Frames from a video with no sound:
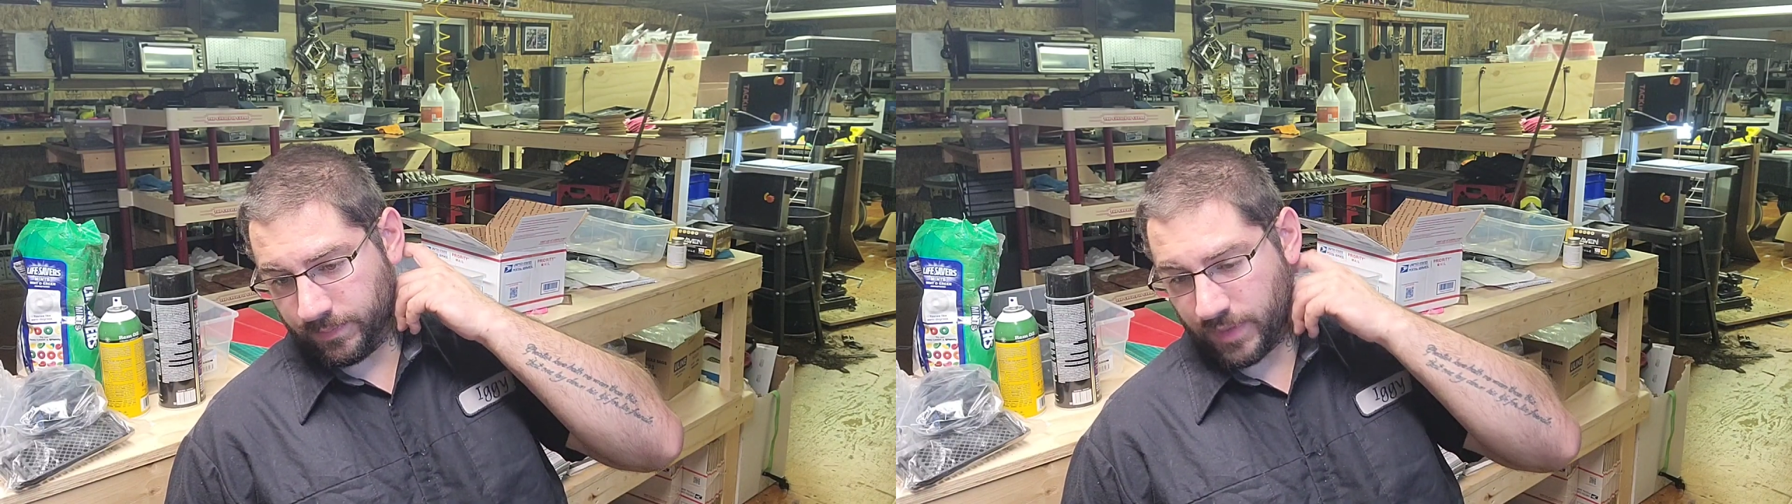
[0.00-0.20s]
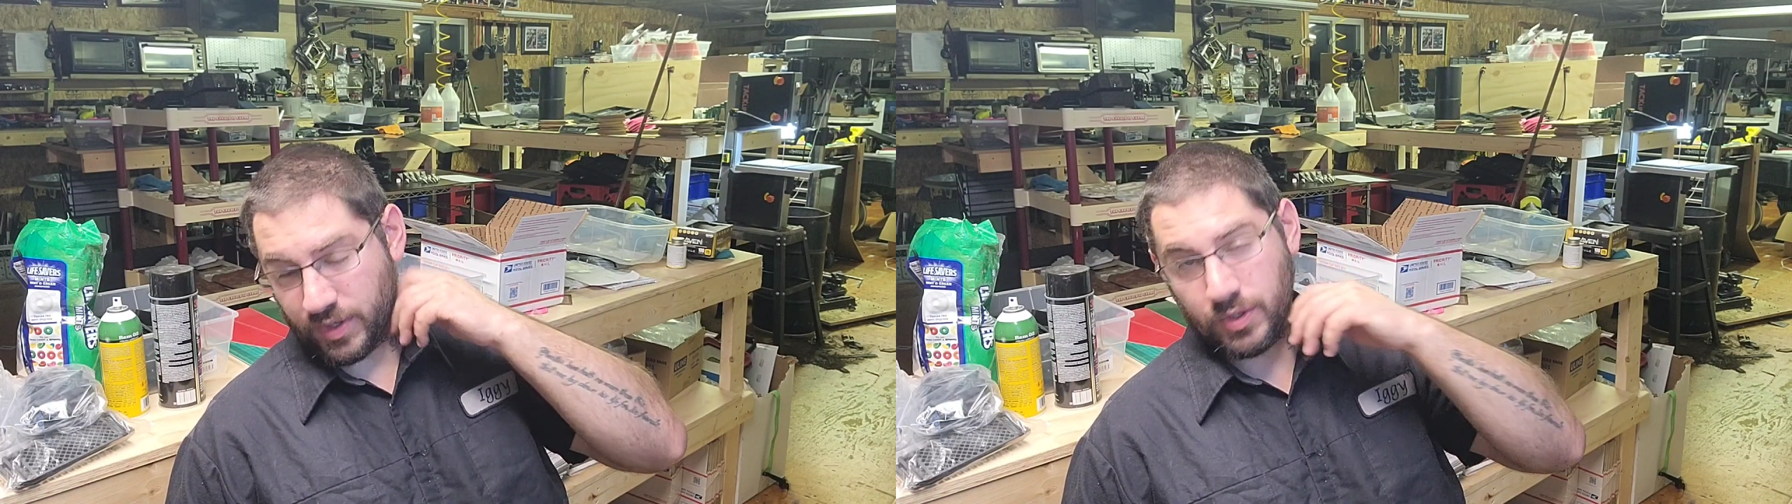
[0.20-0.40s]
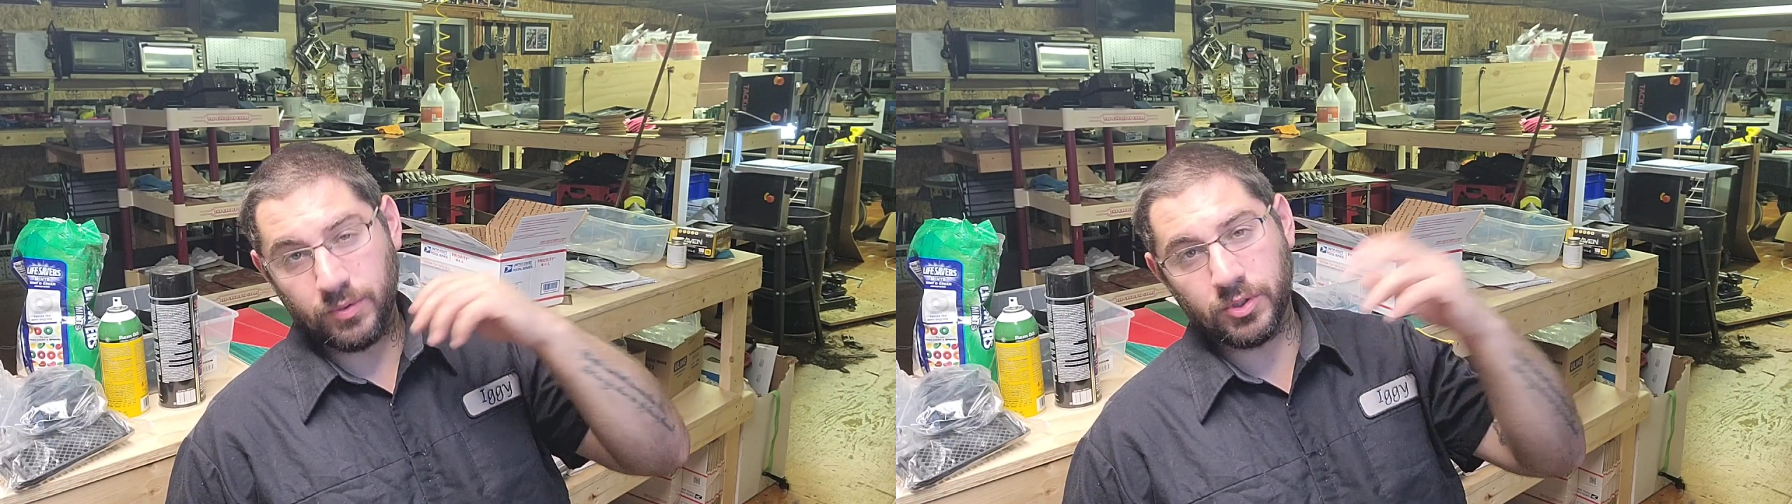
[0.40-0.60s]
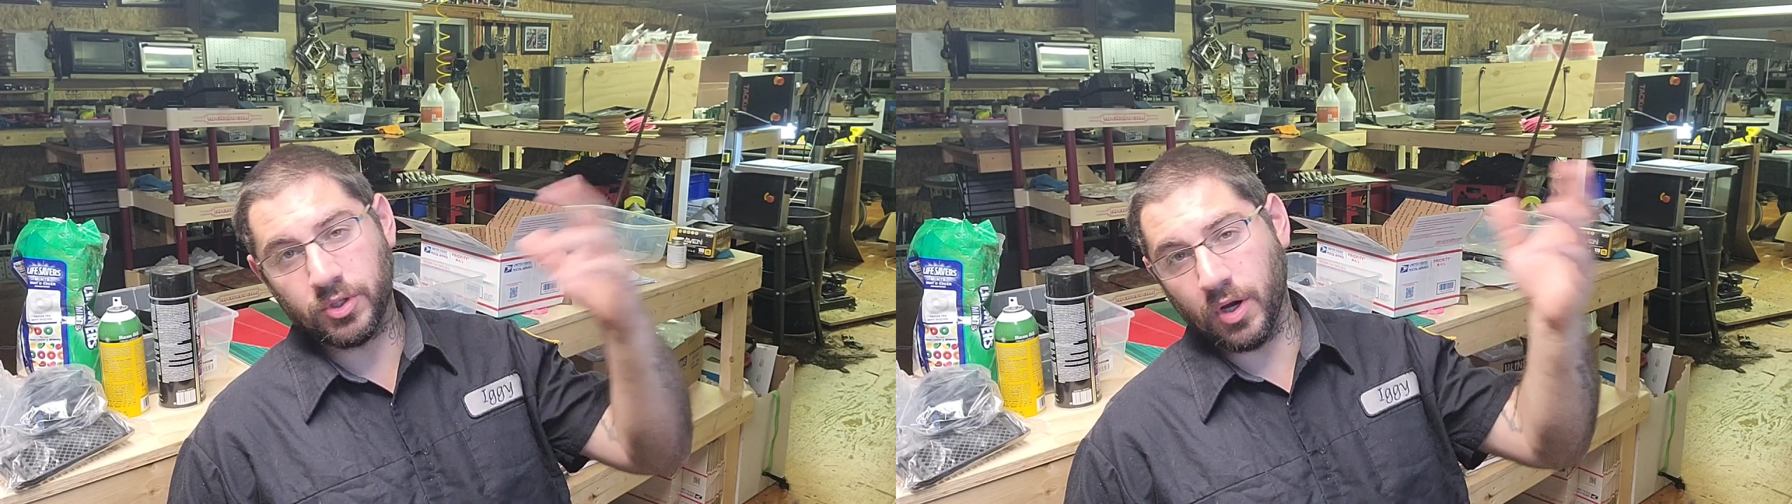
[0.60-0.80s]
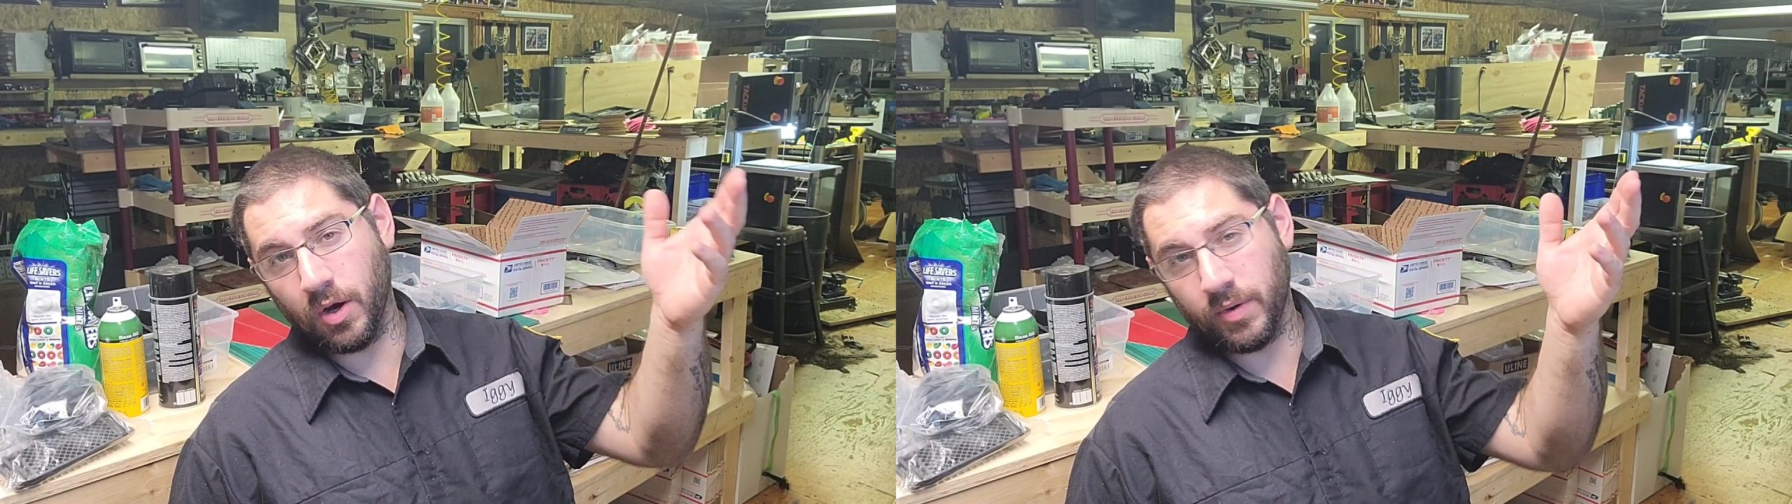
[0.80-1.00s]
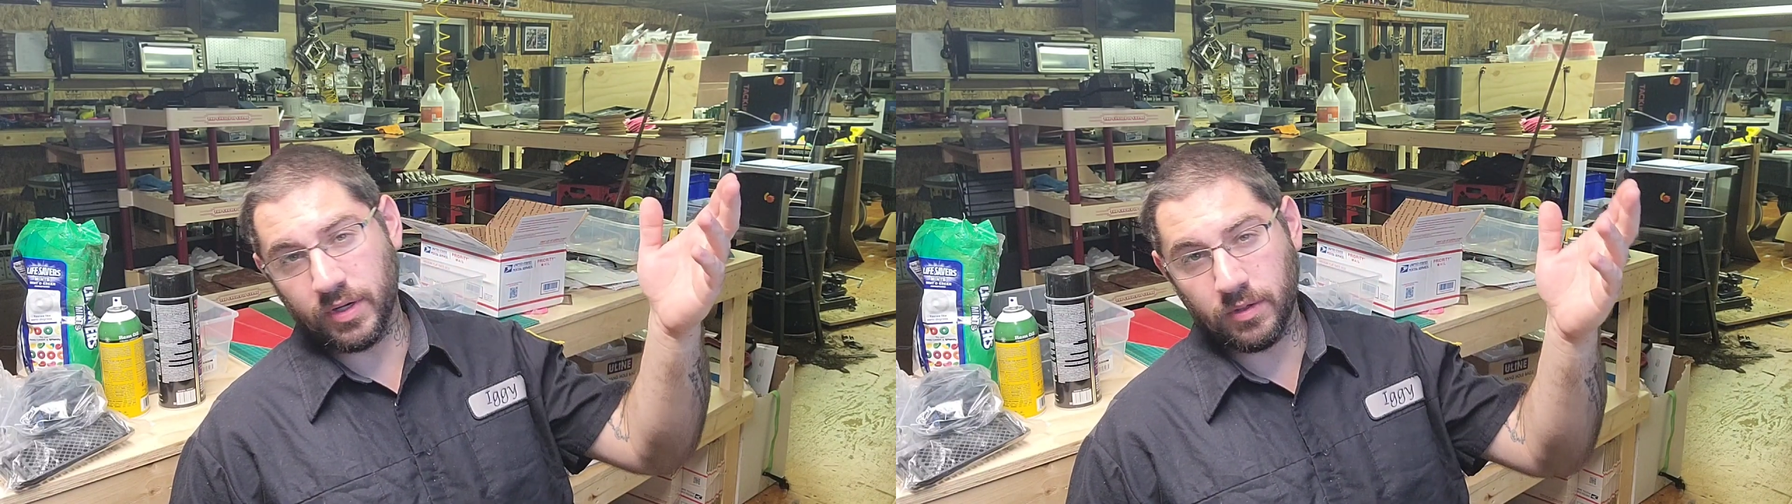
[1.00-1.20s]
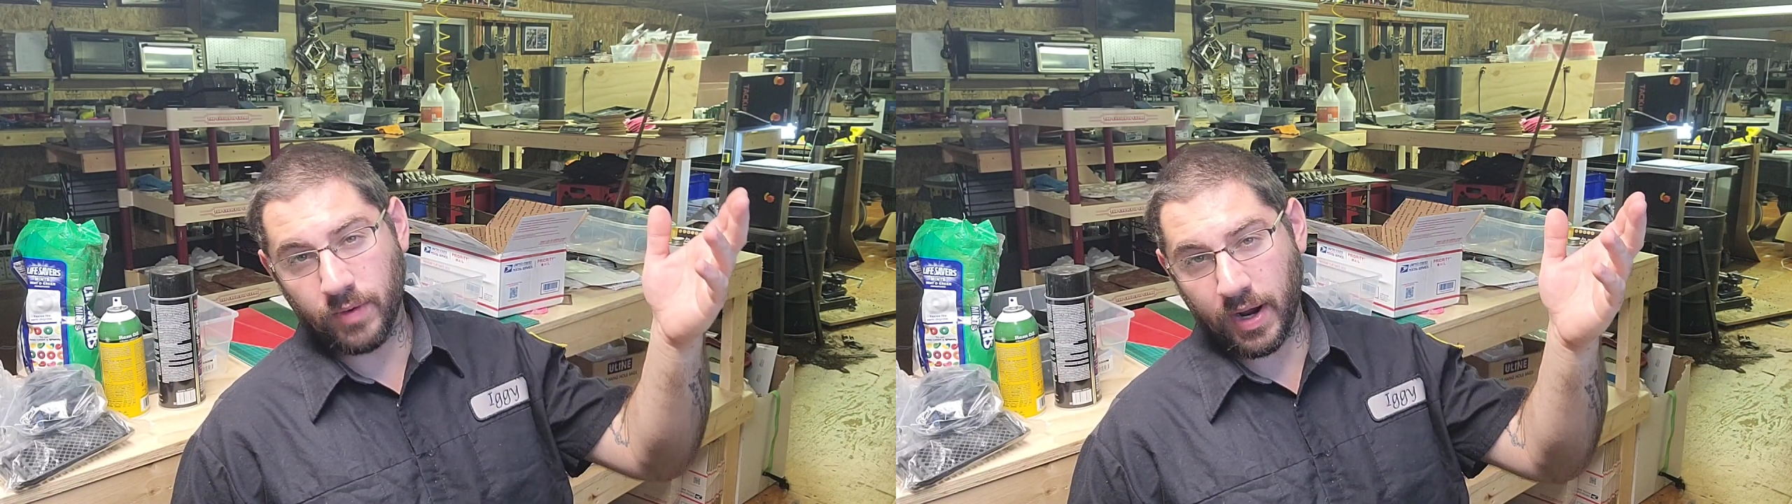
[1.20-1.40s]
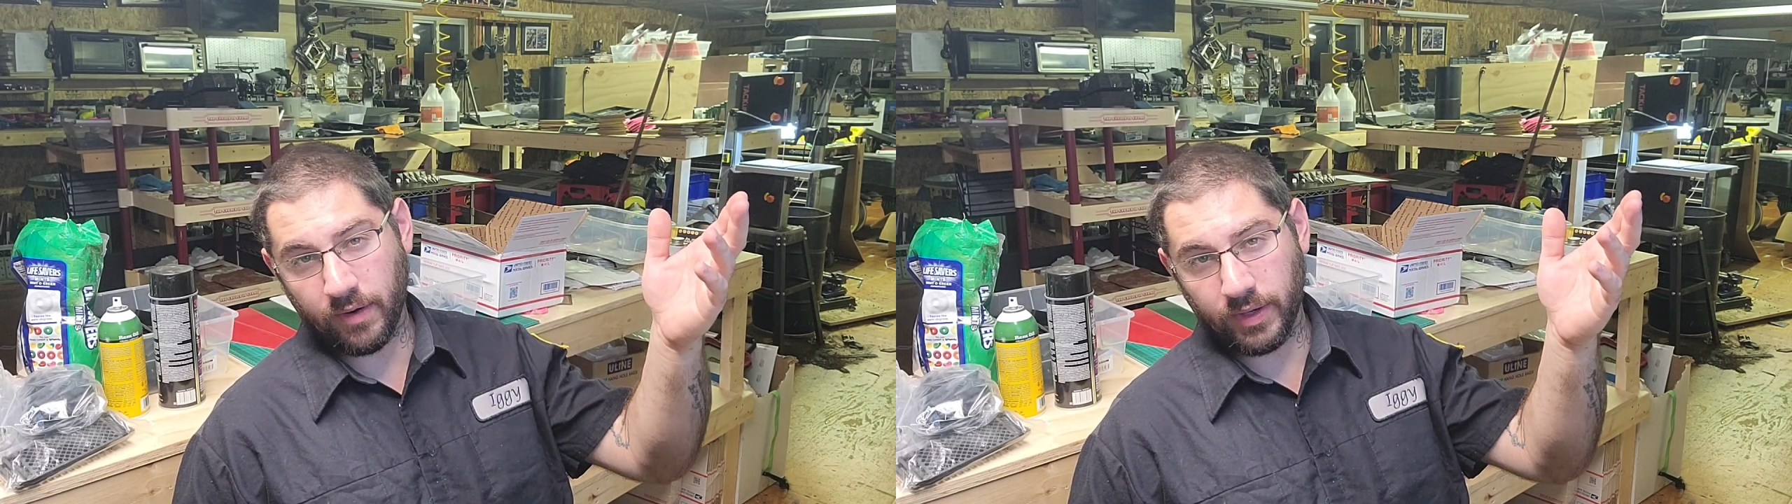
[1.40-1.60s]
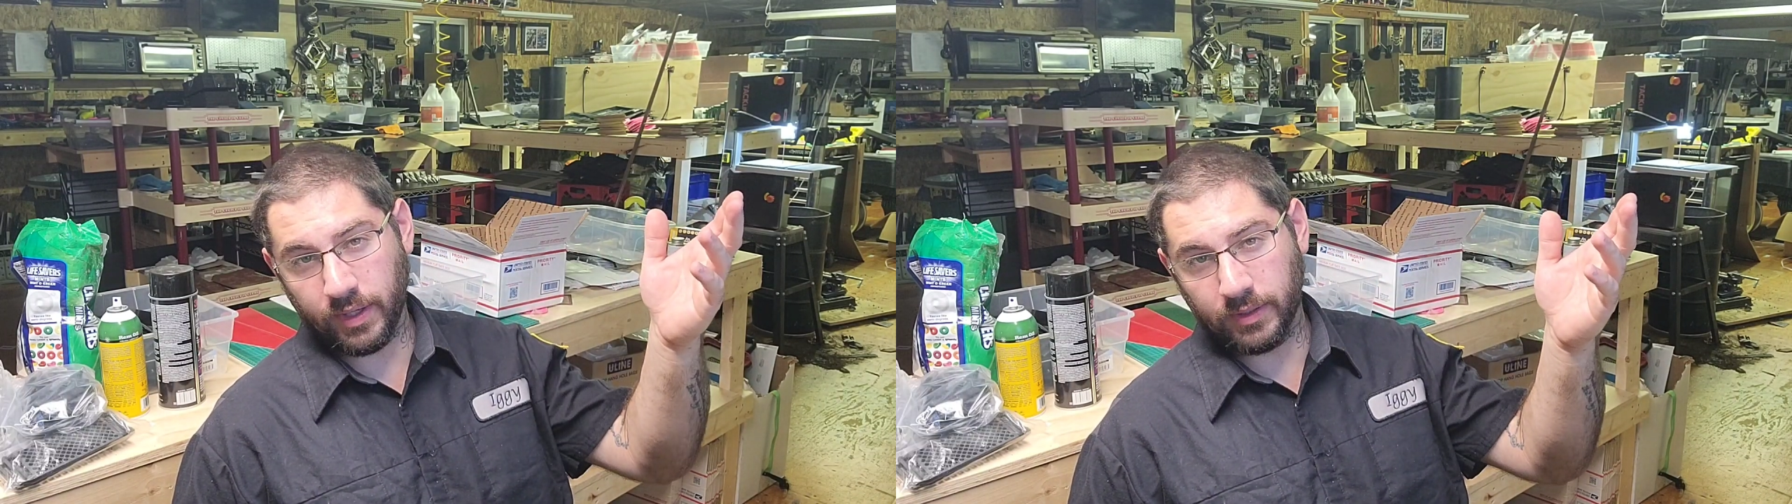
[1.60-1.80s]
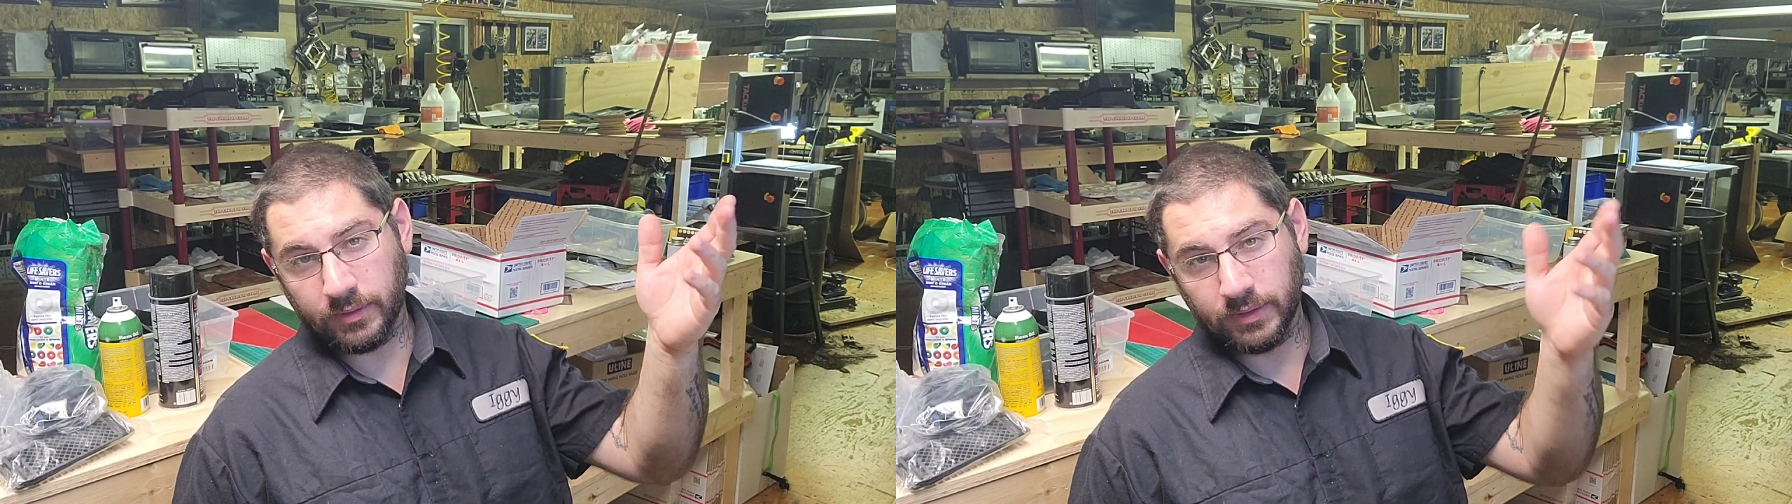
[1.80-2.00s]
a new show in a new
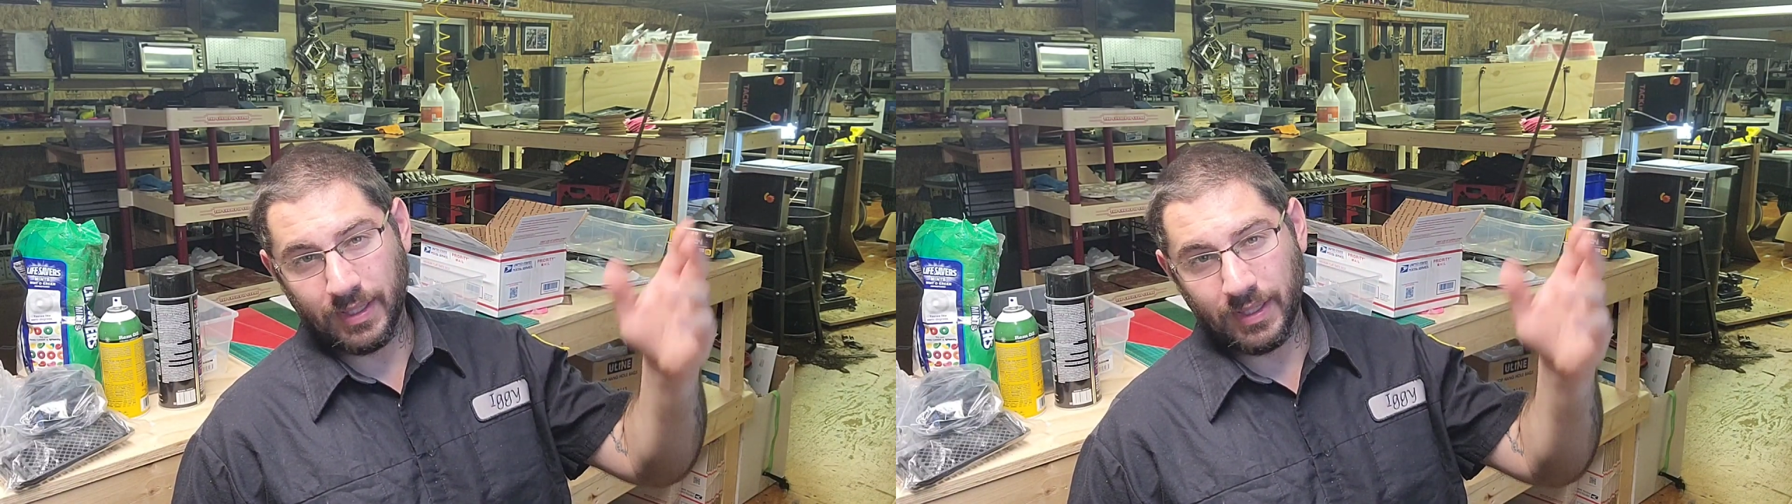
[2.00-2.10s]
area,